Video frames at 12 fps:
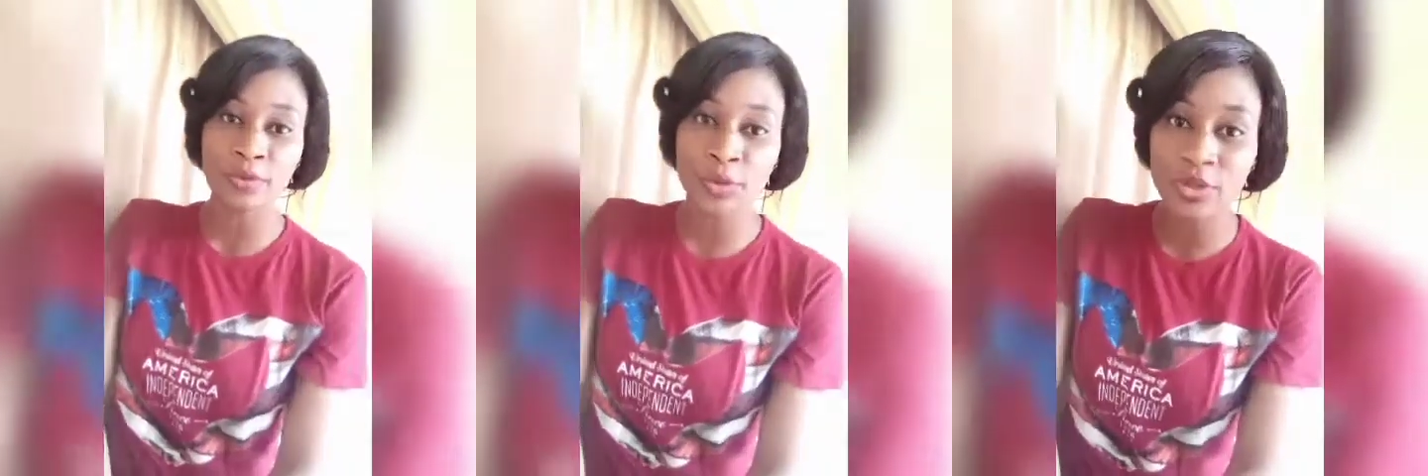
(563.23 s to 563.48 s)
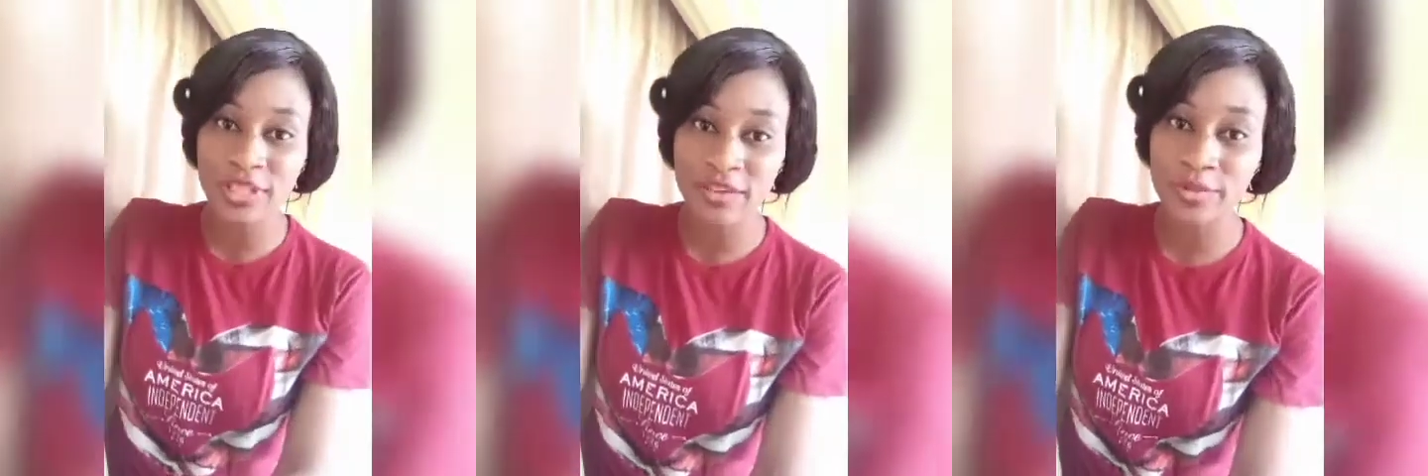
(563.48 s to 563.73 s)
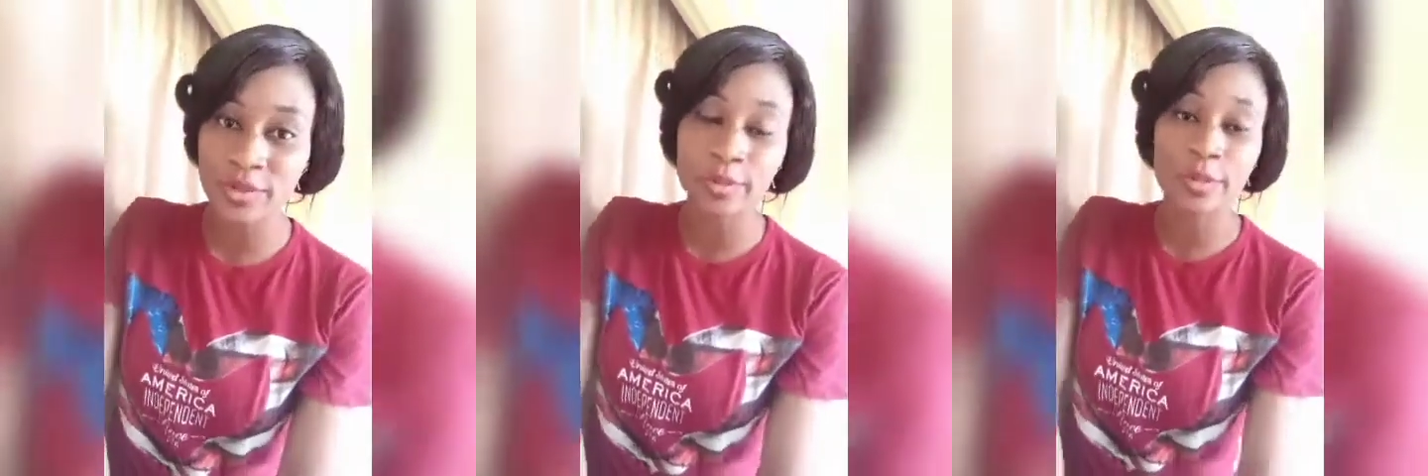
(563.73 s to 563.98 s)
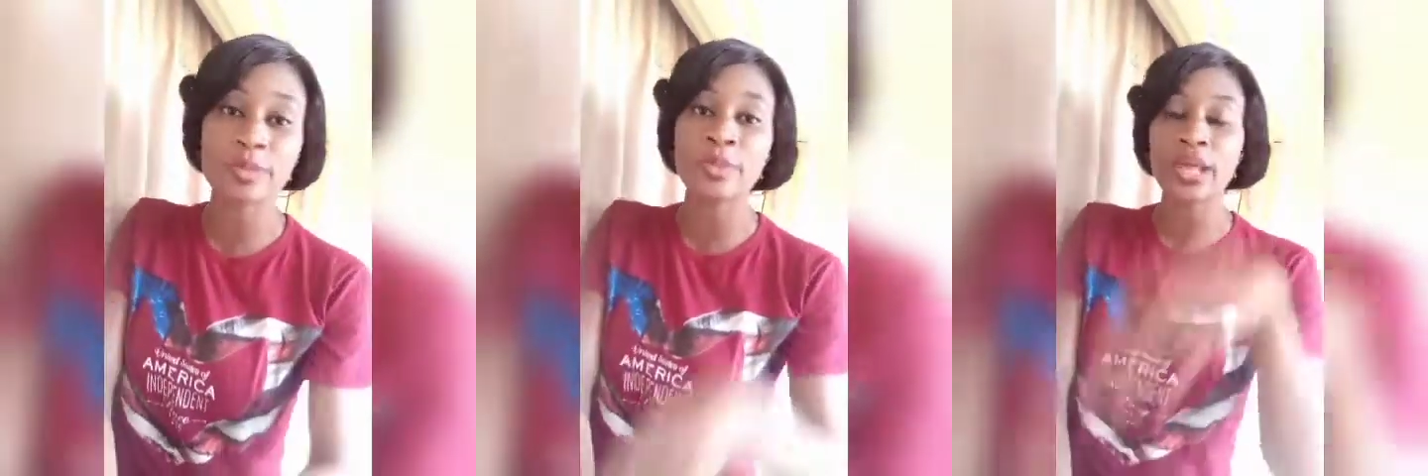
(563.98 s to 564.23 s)
For those that have
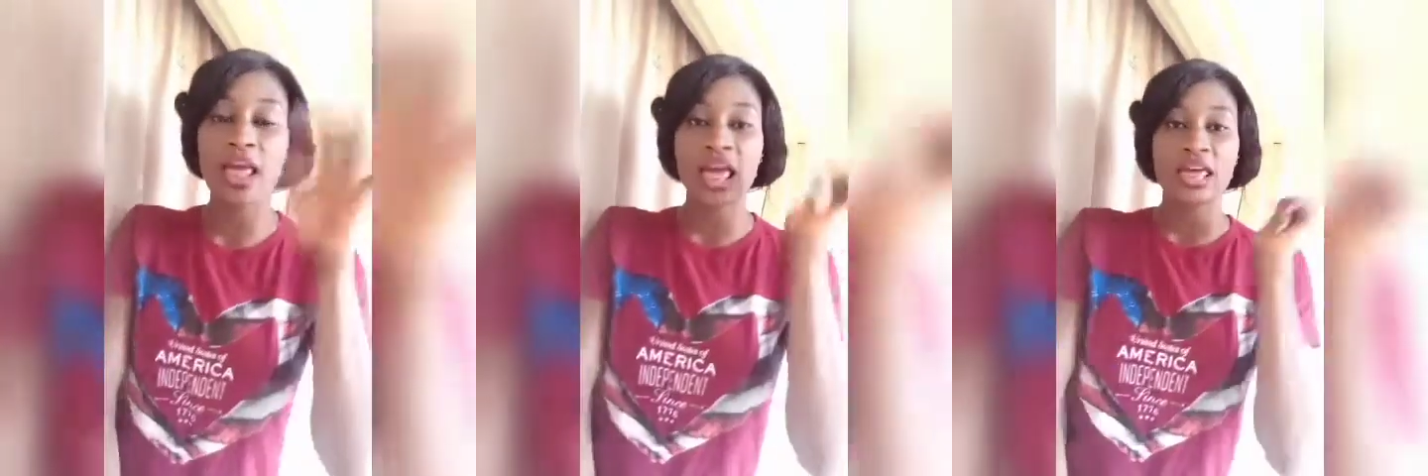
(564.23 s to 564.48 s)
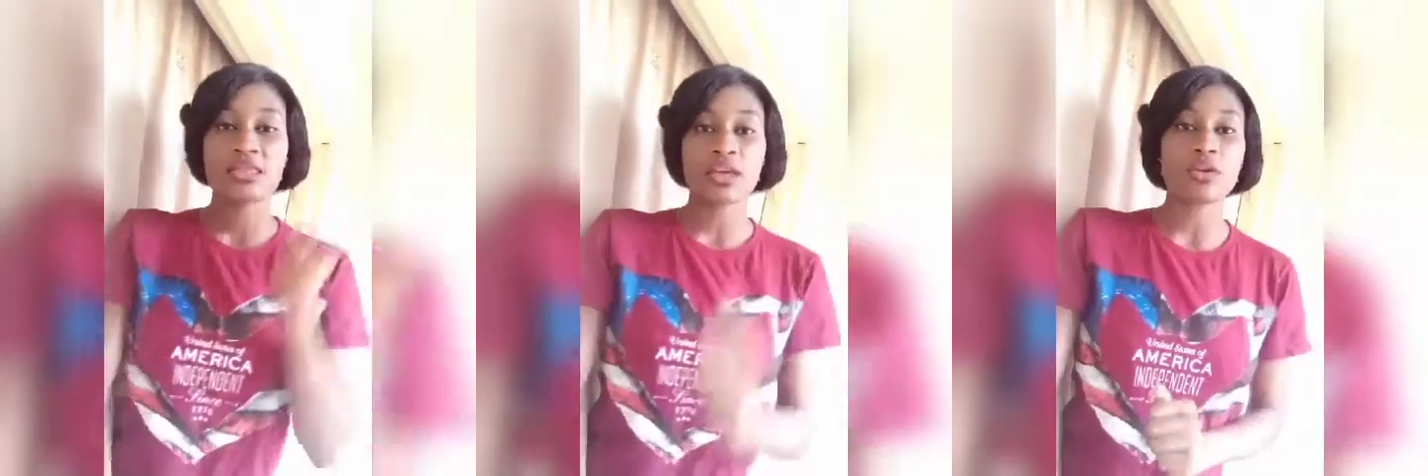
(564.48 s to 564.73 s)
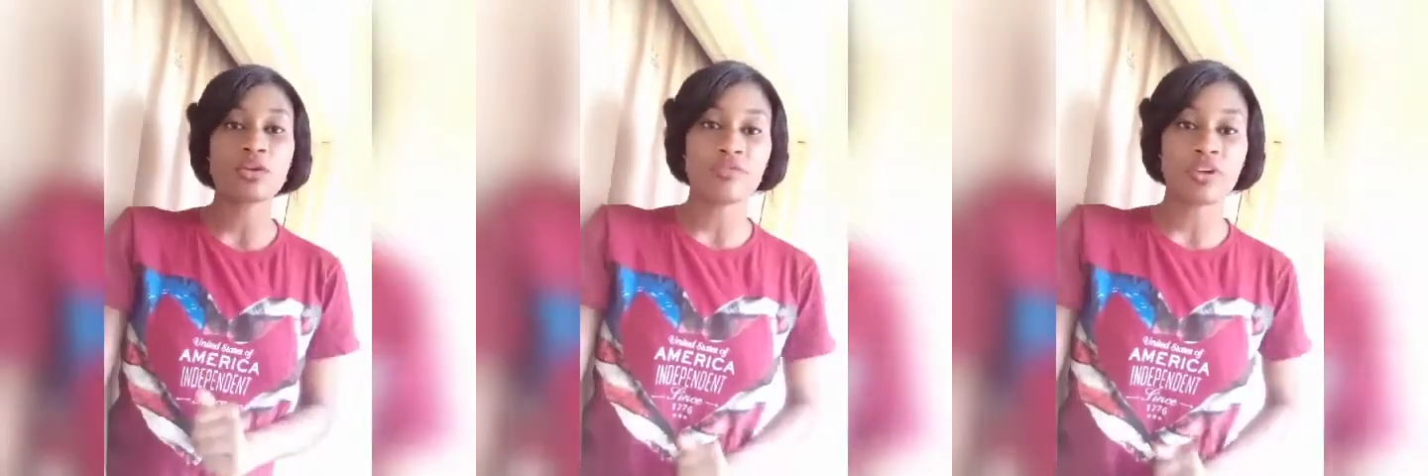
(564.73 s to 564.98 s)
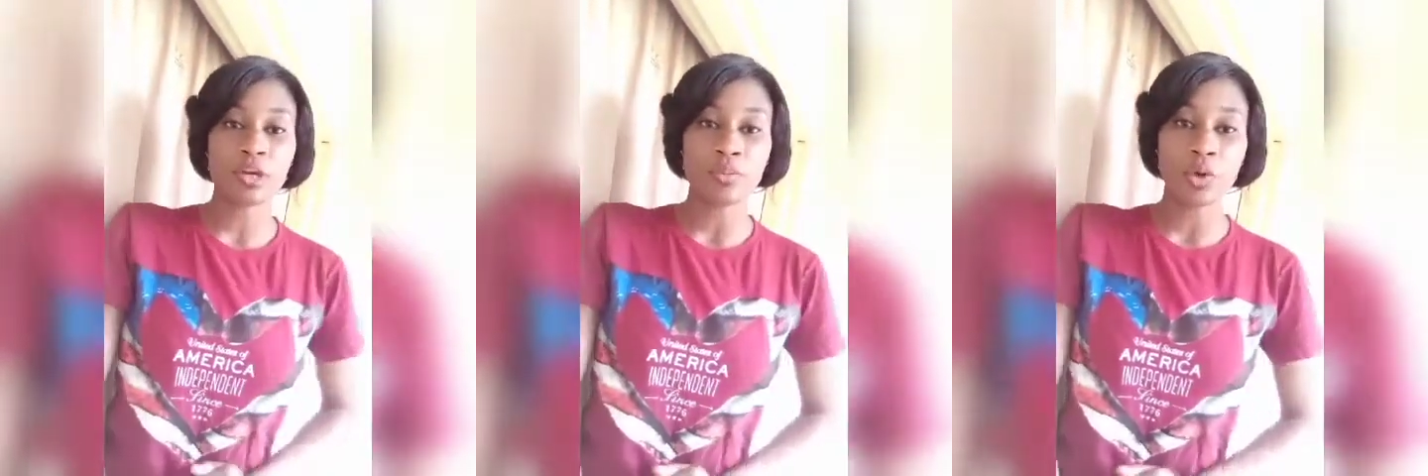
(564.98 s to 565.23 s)
supported me, thank you very